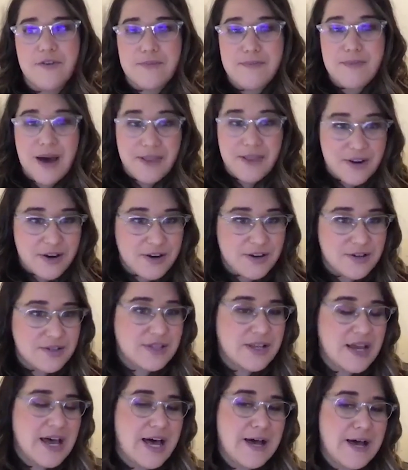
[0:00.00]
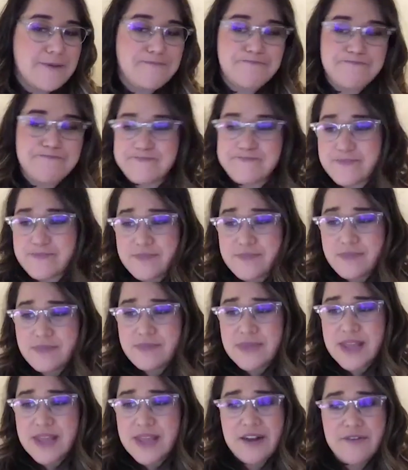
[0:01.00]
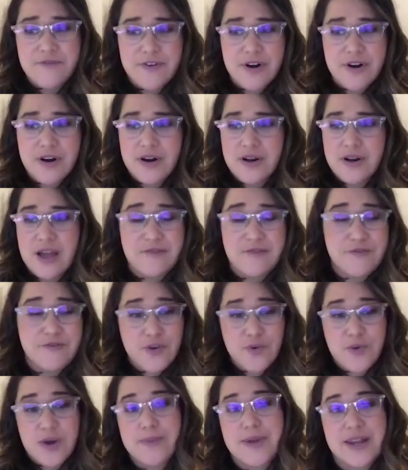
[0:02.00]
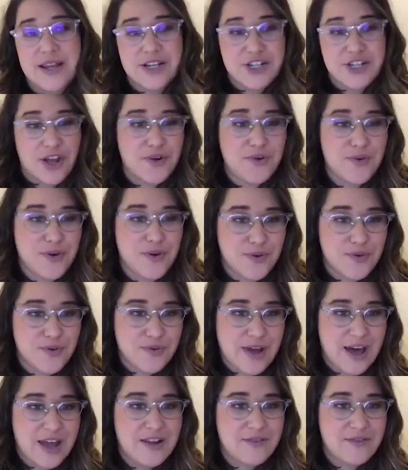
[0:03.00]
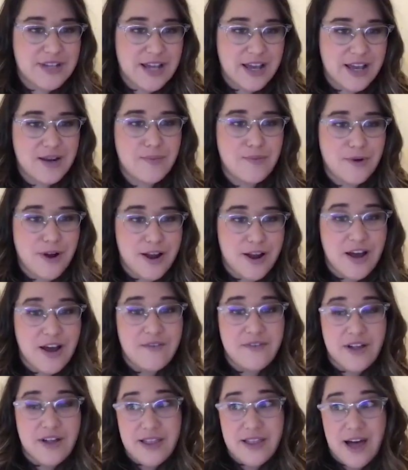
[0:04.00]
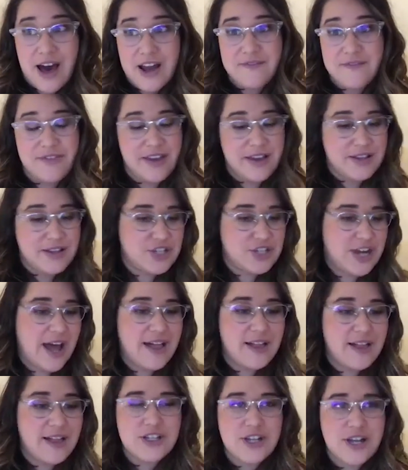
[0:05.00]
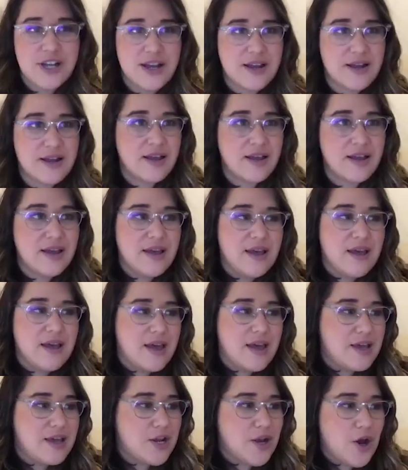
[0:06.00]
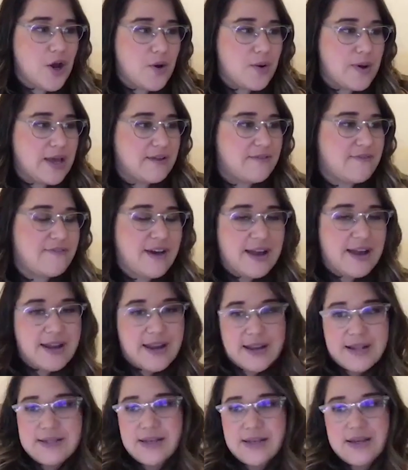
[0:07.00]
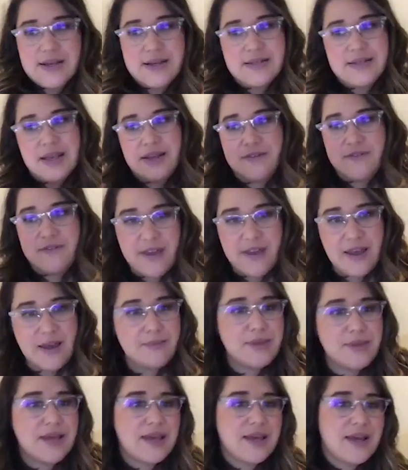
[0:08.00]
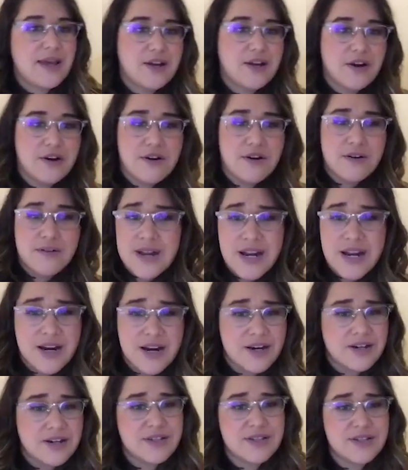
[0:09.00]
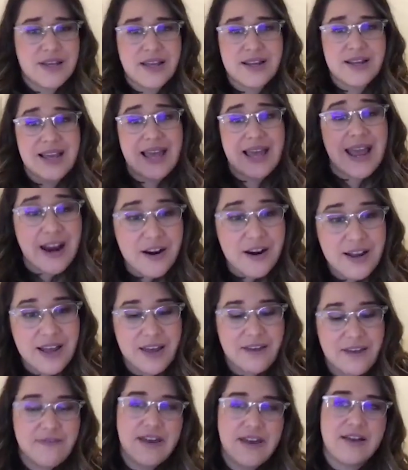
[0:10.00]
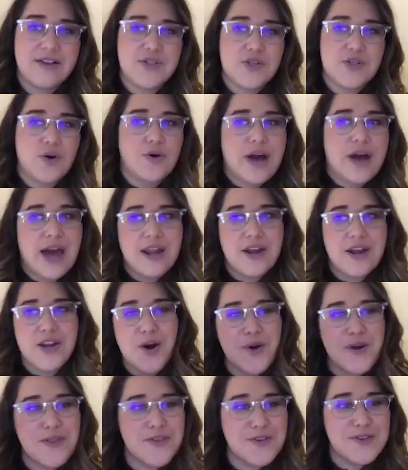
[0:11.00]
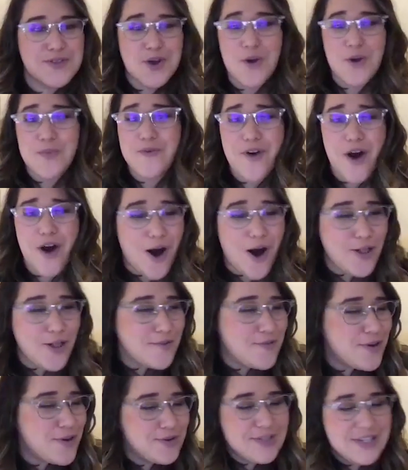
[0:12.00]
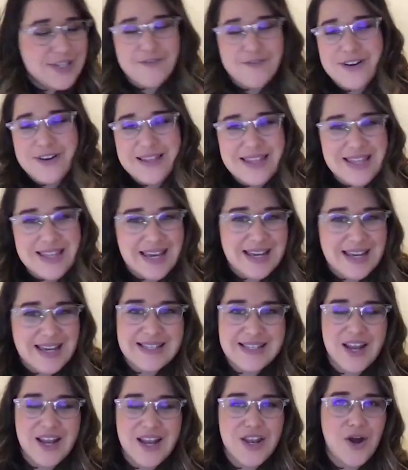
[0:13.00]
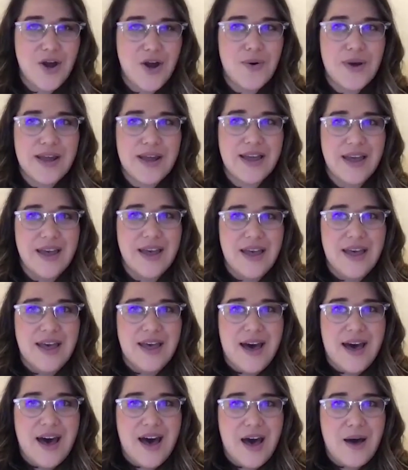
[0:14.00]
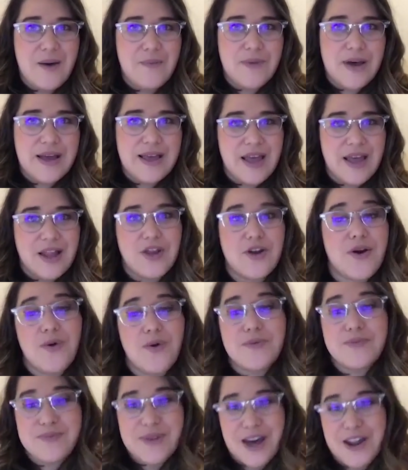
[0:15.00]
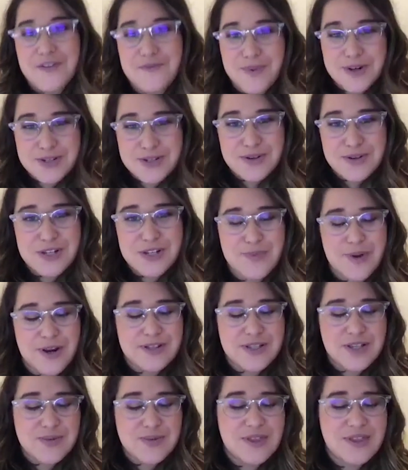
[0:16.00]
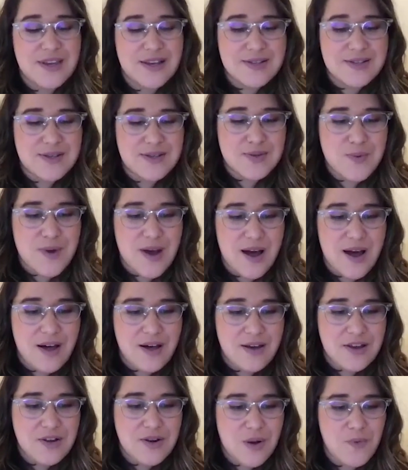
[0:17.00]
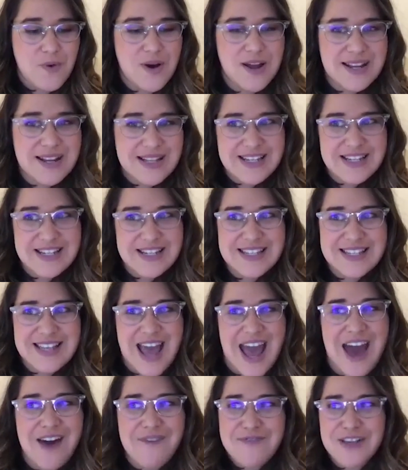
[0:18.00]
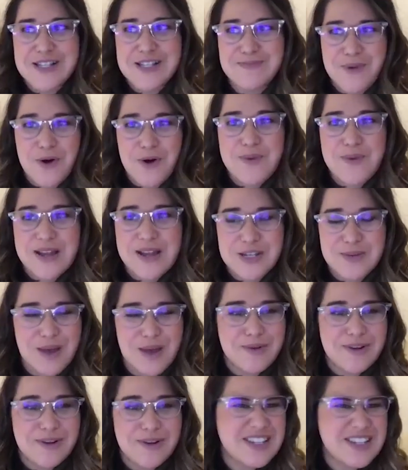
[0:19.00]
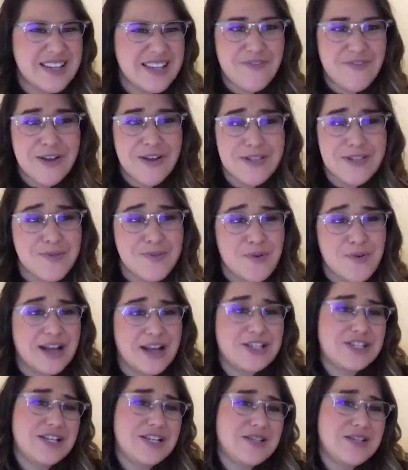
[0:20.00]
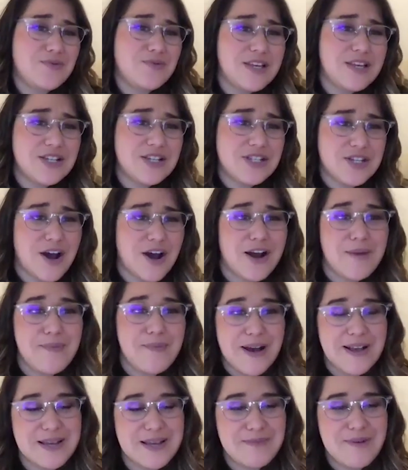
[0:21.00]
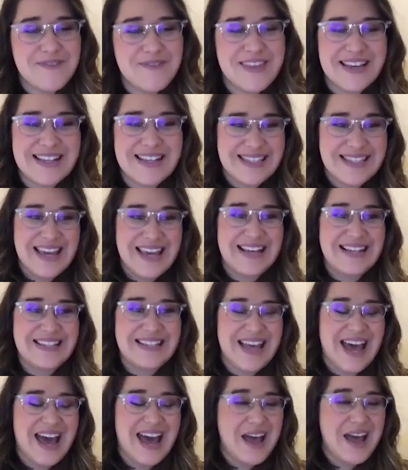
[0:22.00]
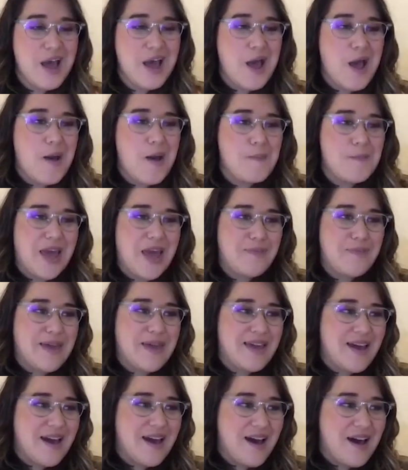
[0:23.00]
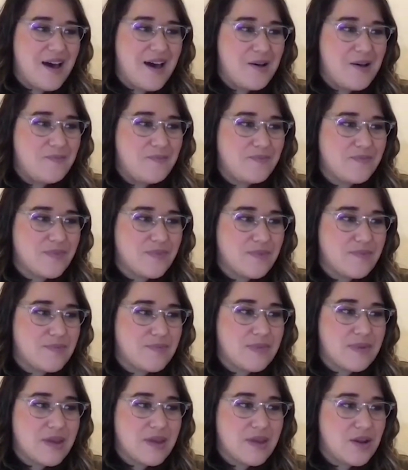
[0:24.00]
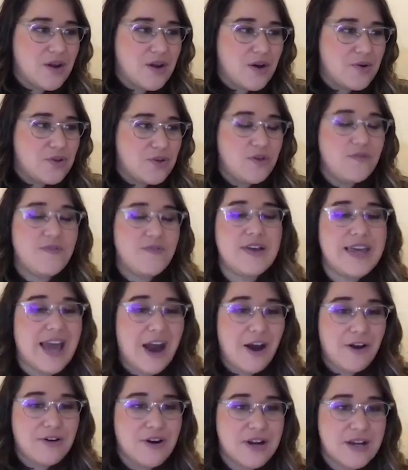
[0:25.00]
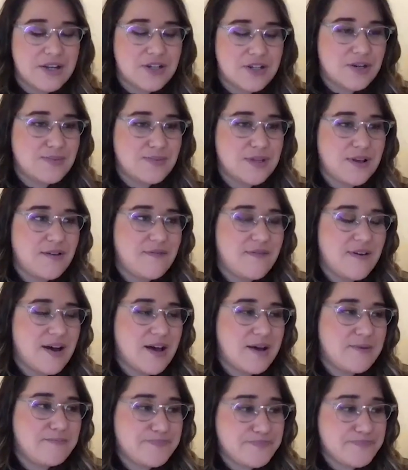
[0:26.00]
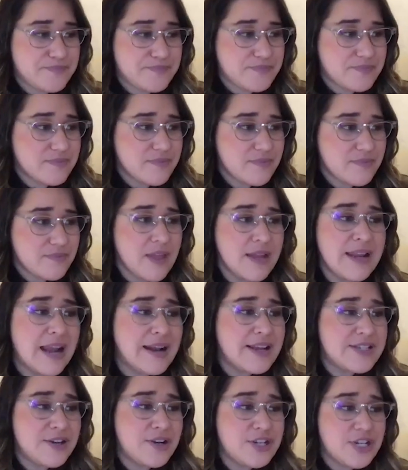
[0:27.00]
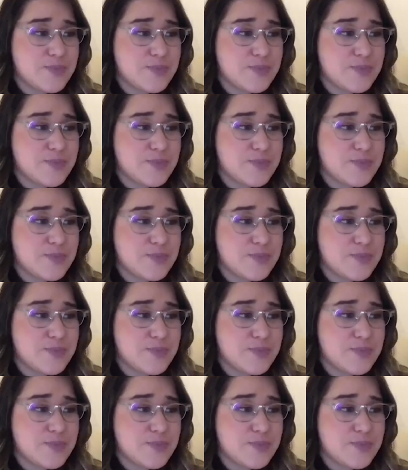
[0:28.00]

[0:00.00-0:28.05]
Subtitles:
mothers and for women in general, who've kind of taken the brunt of a lot of things, challenging, you know, in finances, in family, in careers, in caregiving. And so kind of knowing the scope of all of those different things and knowing, again, your own kind of personal experiences with things as well. You know, I wanted to just have this moment to be able to just field some questions and really just talk about some of these things that maybe, you know, you've encountered in terms of not necessarily